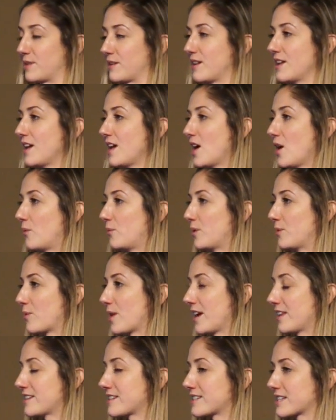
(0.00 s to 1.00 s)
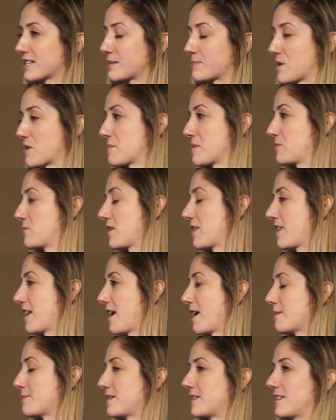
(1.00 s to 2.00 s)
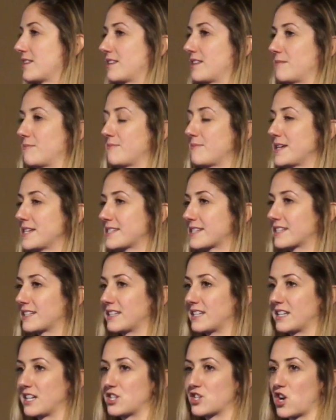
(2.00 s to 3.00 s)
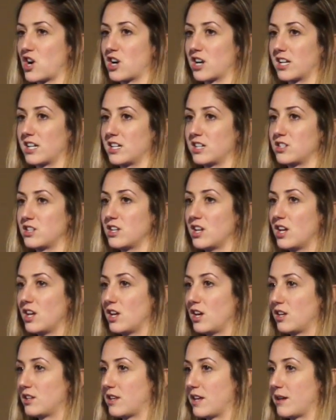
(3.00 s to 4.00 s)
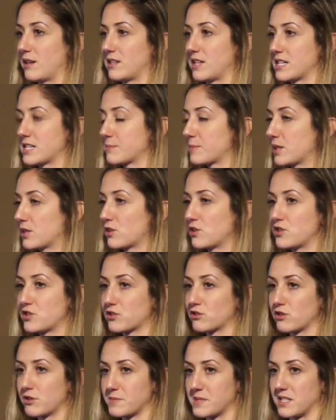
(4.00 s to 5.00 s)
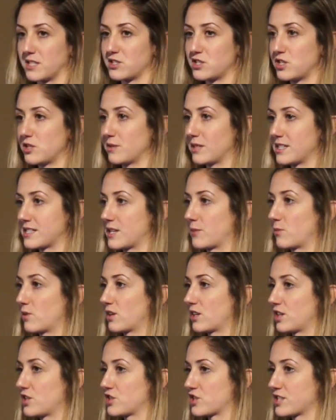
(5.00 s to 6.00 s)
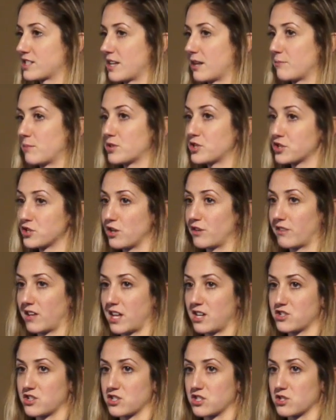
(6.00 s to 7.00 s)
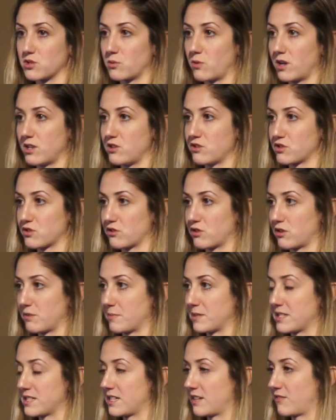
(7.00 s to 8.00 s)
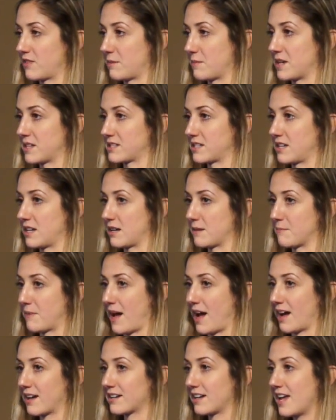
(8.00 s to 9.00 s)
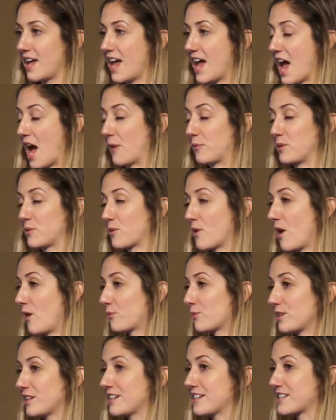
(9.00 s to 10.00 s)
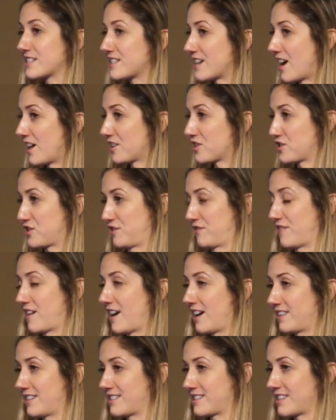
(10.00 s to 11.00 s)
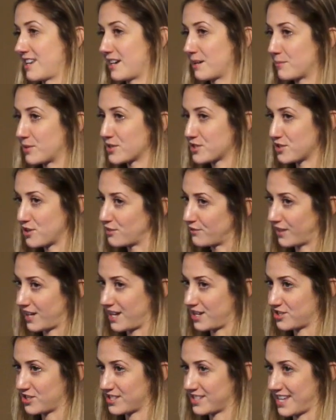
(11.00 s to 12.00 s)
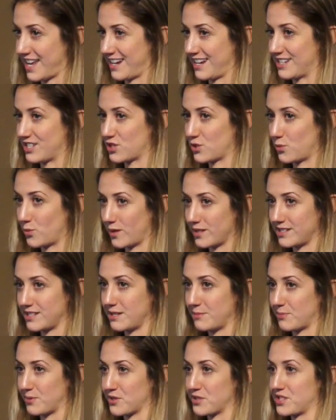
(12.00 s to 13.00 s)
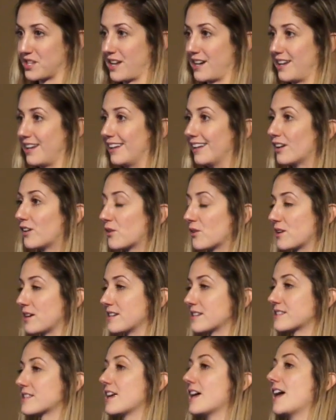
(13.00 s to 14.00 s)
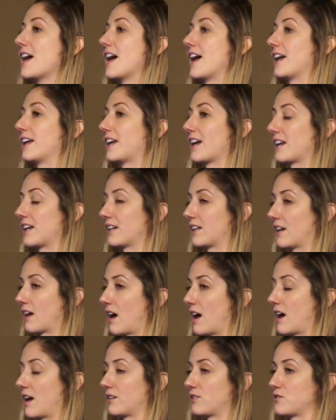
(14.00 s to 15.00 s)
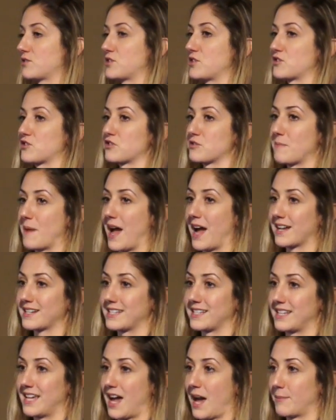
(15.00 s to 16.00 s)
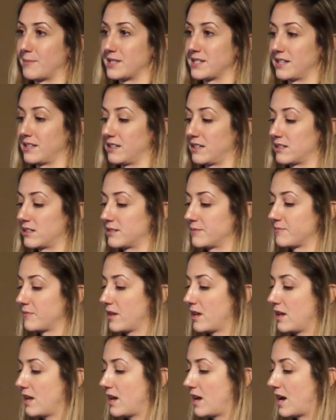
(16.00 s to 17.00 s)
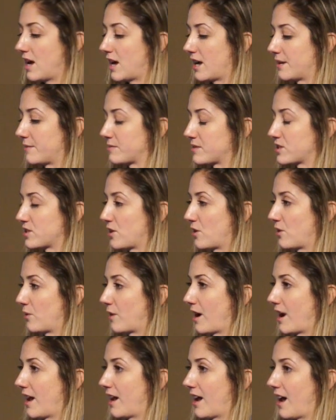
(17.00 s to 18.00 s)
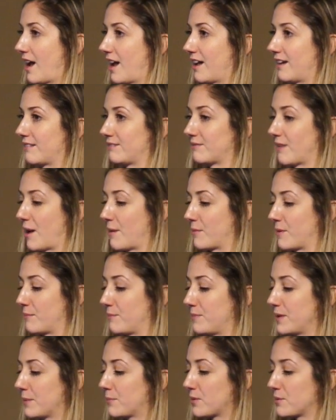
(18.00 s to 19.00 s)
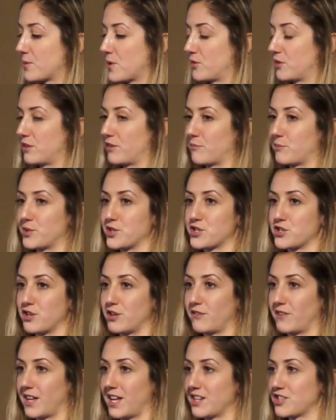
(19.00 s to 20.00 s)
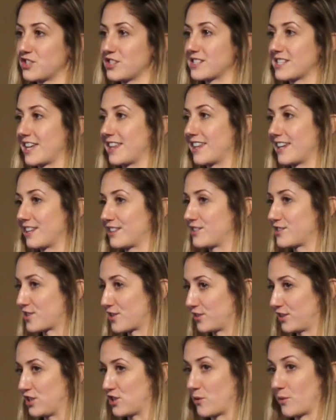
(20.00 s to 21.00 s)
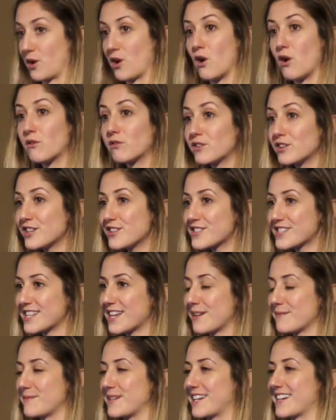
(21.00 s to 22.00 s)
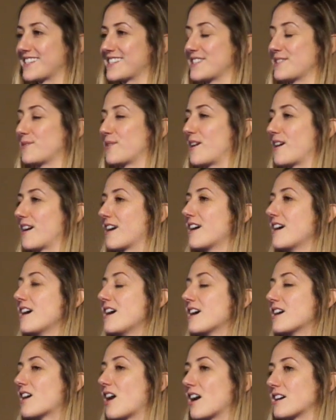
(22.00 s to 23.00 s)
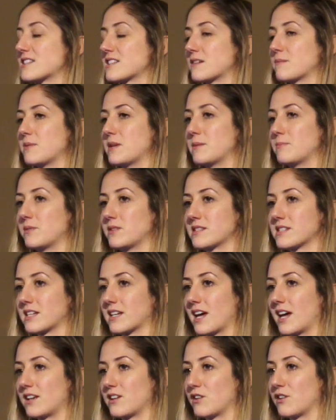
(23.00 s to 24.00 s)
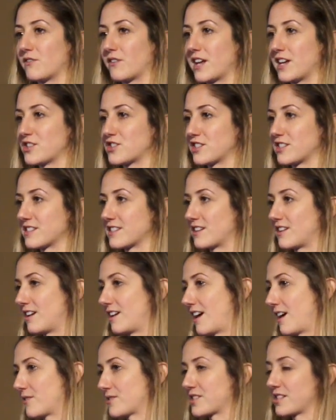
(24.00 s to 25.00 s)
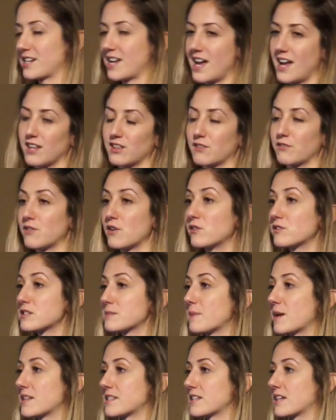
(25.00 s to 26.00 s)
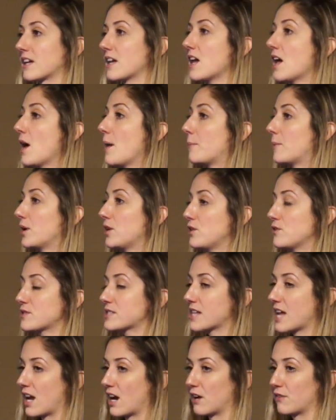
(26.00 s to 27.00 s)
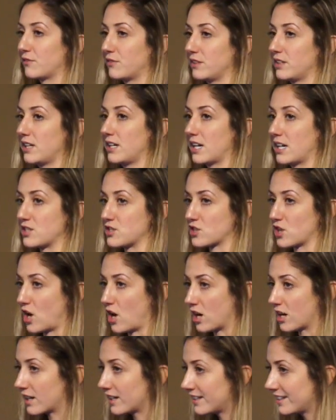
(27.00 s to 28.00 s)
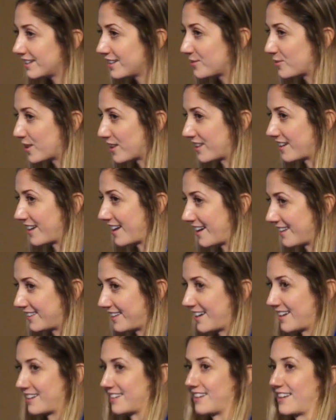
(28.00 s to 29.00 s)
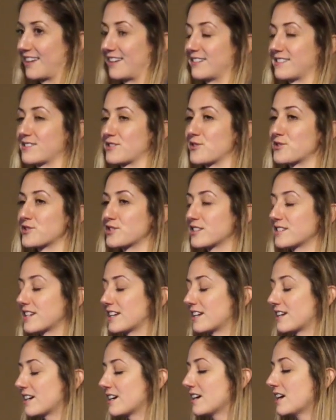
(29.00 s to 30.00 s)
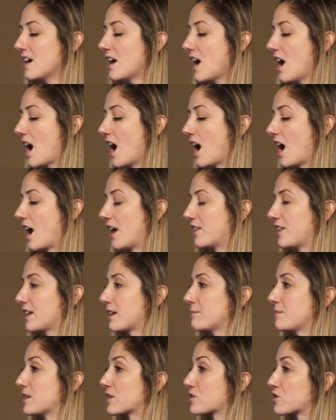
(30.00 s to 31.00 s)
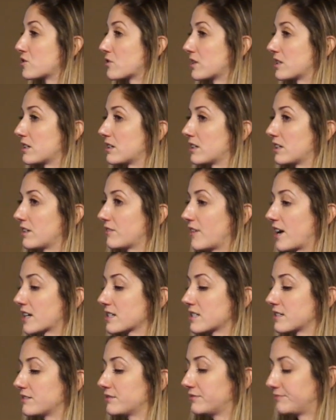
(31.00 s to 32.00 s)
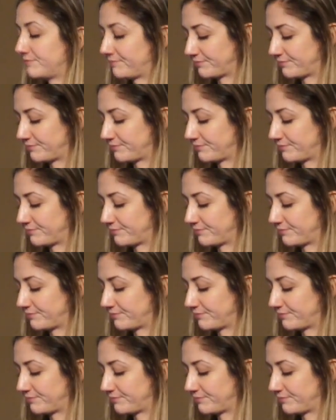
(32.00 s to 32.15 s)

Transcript: And we ran this experiment with them. And basically, they targeted, they, they split their user groups into two. And they said, we're going to just send push notifications to one user group and see if that makes any impact. And we were all really astonished to find that sending push notifications had a 20% increase in getting uh, those users back to the app a day later. Um, so I, am a big proponent of push notifications. I think certainly don't want to overuse them because you are causing people to get notifications at all hours of the day and their phone's buzzing. But used carefully and targeted with, again, that, that social data, uh, they can be extraordinarily effective.